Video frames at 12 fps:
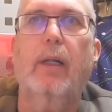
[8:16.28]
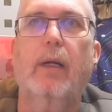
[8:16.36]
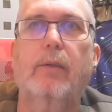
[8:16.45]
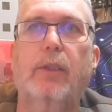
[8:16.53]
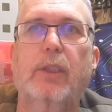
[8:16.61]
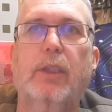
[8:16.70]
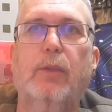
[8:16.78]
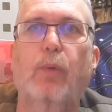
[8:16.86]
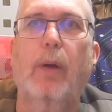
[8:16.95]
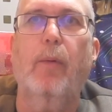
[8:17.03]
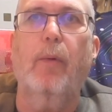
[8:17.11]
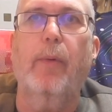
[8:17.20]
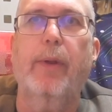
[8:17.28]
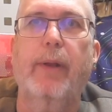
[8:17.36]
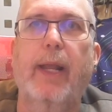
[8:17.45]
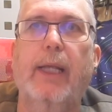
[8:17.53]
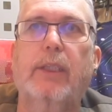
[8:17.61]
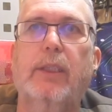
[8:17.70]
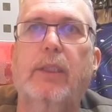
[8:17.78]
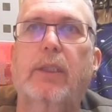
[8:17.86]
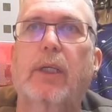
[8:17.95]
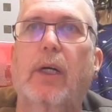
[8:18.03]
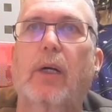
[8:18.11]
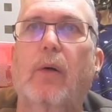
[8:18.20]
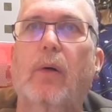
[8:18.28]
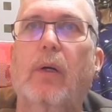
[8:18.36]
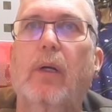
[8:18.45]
Just where were we next? So